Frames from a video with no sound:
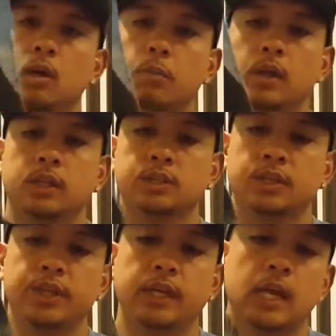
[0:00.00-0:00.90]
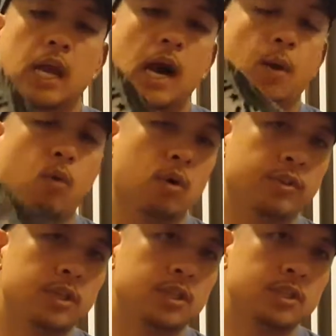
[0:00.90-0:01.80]
But that's the thing. I
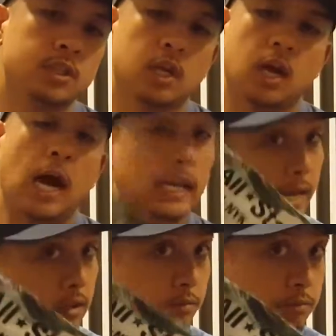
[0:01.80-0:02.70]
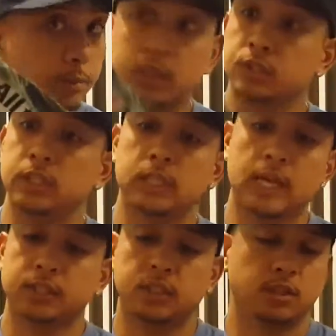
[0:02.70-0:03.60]
wore these. I like them because the
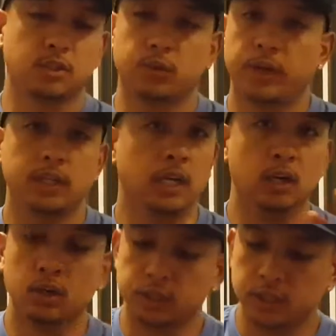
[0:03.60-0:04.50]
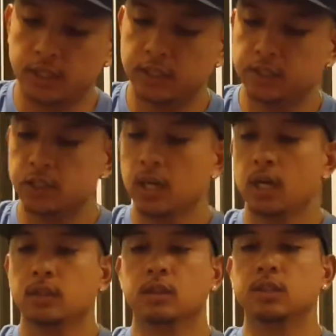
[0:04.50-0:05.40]
elastic is great. It looks nice.
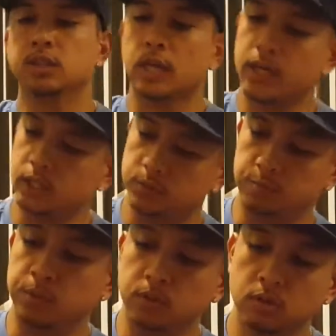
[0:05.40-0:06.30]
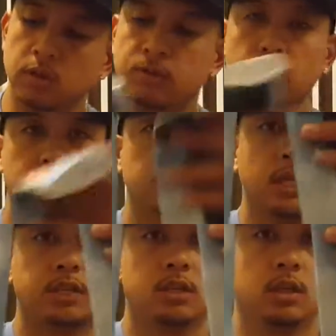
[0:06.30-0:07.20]
The design is beautiful. It's a
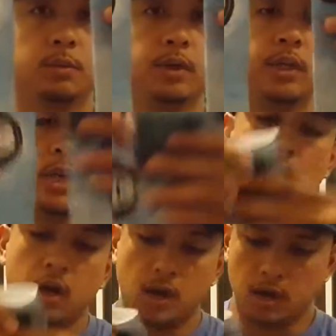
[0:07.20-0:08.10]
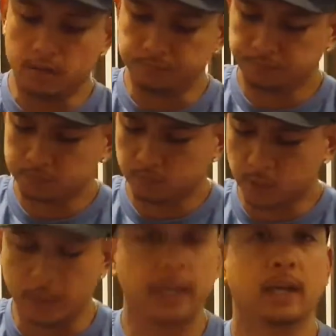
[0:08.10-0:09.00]
Statue of Liberty.
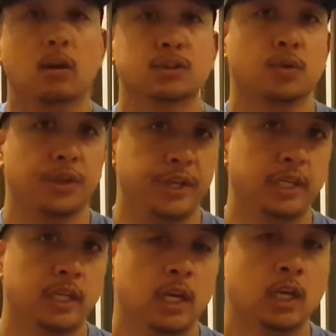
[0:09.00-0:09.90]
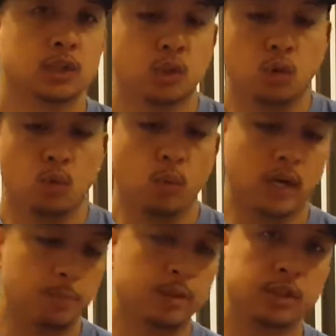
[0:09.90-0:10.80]
But again, also thin. So
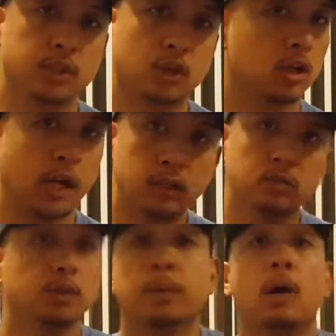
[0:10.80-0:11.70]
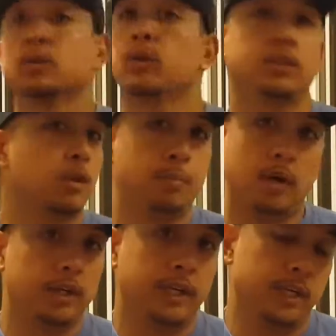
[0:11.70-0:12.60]
when I put these on, I knew I was going to a
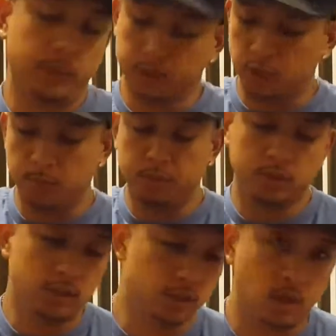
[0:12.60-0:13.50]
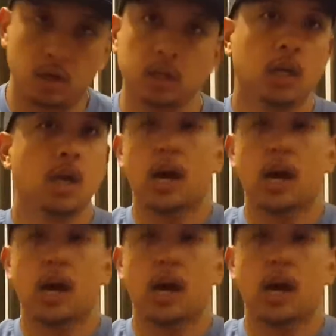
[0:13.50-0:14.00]
party anyway. So I put these on.